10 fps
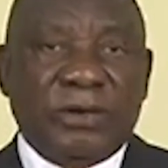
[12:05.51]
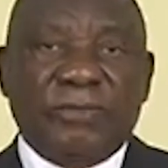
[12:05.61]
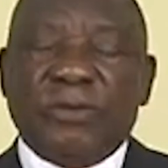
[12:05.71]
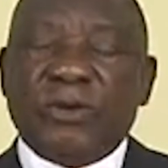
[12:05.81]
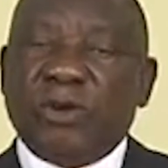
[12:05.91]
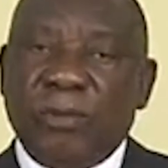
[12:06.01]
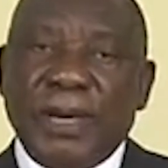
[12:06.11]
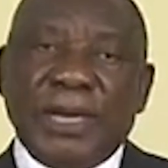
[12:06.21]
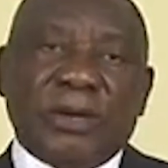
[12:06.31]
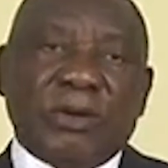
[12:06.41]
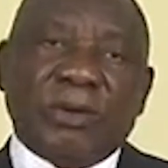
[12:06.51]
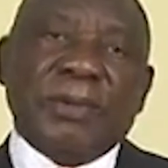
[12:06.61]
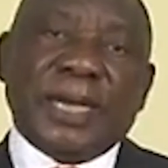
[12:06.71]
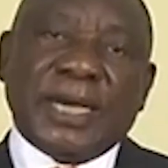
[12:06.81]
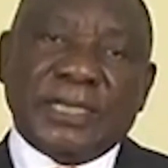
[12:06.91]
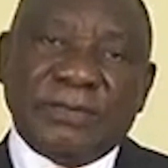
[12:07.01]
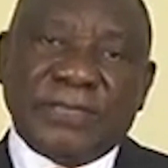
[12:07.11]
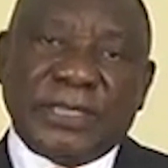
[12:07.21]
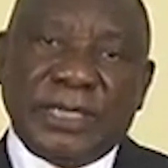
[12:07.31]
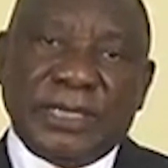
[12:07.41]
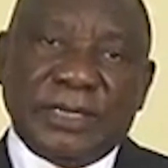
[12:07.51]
for normal economic activity.